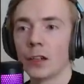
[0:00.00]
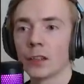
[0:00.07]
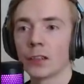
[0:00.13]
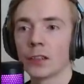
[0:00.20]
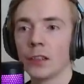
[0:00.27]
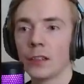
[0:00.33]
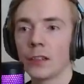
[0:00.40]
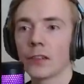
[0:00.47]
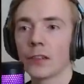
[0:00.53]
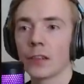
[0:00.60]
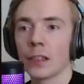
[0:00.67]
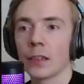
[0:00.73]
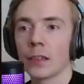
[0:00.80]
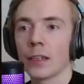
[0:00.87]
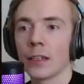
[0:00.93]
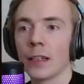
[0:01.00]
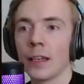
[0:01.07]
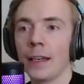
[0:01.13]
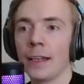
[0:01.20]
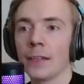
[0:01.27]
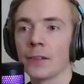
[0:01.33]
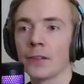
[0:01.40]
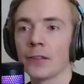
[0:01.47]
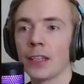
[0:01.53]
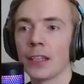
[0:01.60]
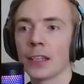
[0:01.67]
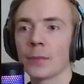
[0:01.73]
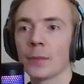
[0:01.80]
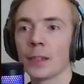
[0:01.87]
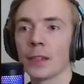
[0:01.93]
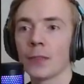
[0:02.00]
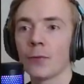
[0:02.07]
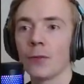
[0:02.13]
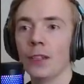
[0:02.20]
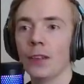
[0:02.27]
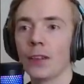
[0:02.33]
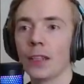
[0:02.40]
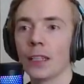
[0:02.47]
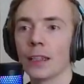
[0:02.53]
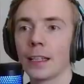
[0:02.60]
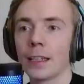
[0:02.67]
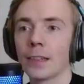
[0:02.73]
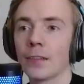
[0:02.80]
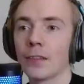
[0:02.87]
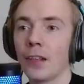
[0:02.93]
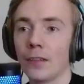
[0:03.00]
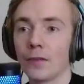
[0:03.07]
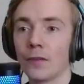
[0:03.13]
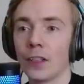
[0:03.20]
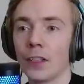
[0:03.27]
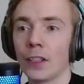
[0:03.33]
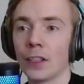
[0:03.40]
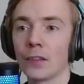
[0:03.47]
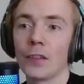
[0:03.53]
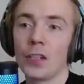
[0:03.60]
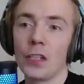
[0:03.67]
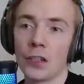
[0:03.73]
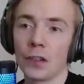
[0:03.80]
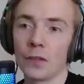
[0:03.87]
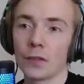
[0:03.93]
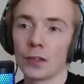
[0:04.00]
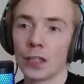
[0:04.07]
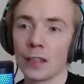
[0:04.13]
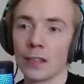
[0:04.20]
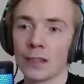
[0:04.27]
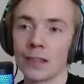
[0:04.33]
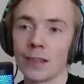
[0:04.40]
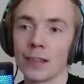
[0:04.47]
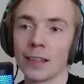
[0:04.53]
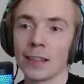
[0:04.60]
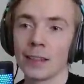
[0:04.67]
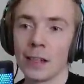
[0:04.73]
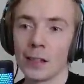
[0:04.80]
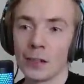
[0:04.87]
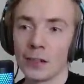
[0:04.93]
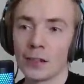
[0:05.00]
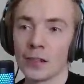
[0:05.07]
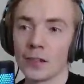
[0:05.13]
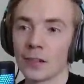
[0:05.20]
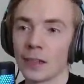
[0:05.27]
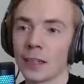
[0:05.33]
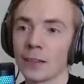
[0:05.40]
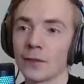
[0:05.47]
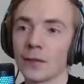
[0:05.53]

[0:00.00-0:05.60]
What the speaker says: honestly, the AOZ, but the one thing that is not fun is fishing for these dungeons, right?